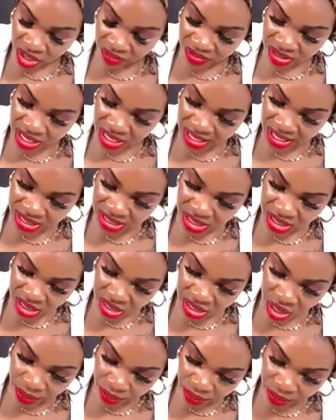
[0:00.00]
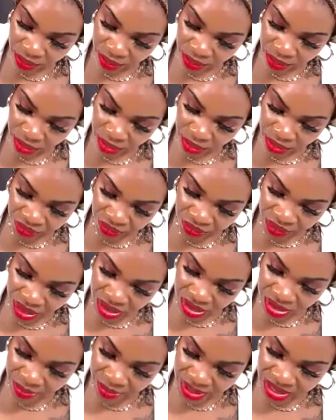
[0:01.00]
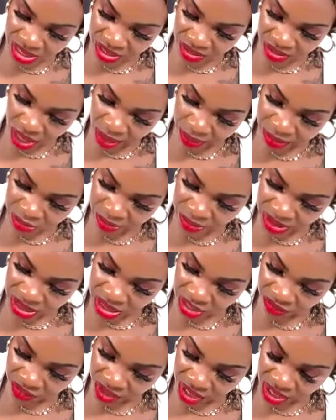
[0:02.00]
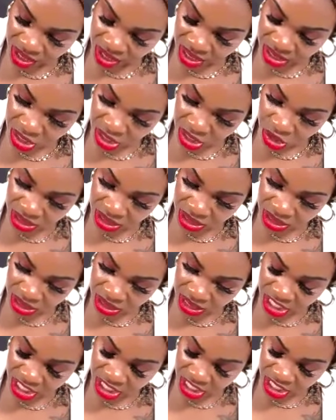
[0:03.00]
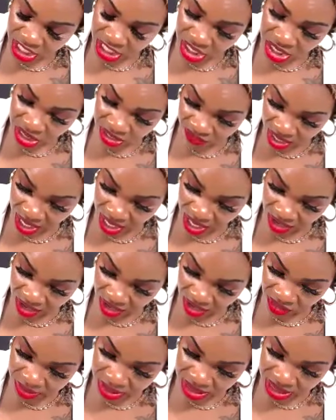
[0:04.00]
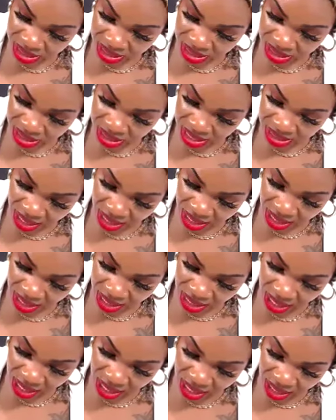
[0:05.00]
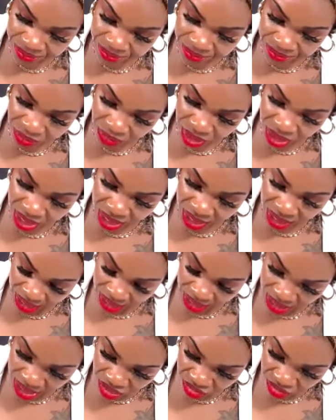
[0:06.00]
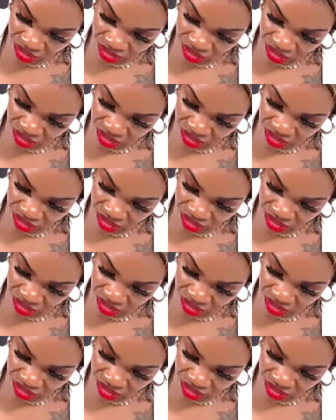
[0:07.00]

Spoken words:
the driver's license number, I'm specifying the DOT agency, which is FMCSA. It is